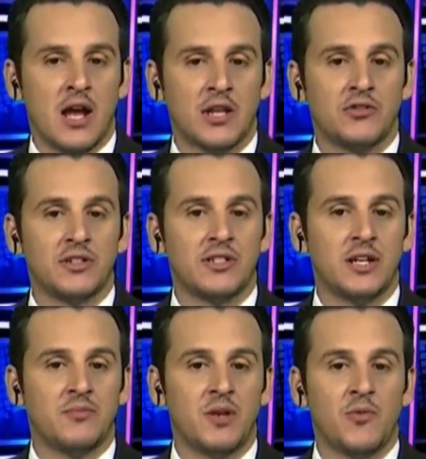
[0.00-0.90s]
and another
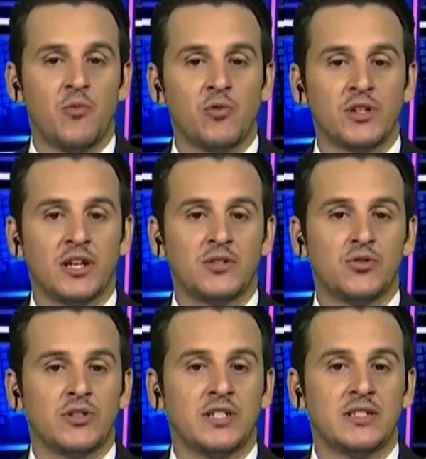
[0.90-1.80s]
10 people wounded at a
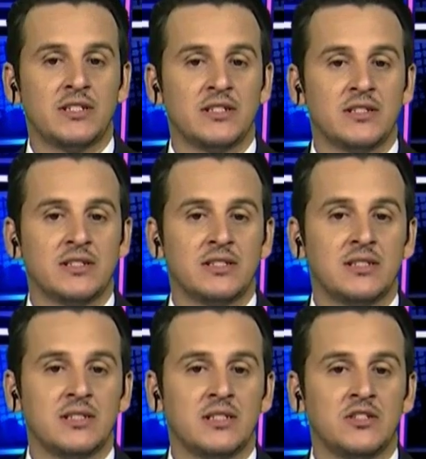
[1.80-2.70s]
shooting incident in the
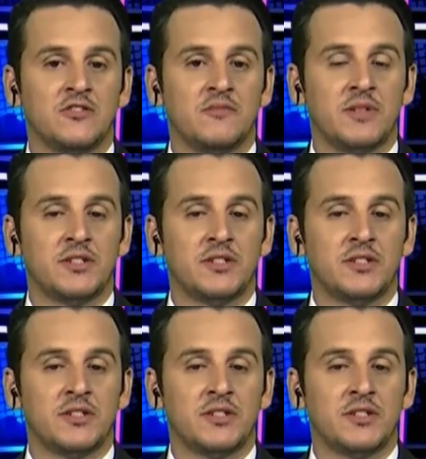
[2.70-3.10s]
city of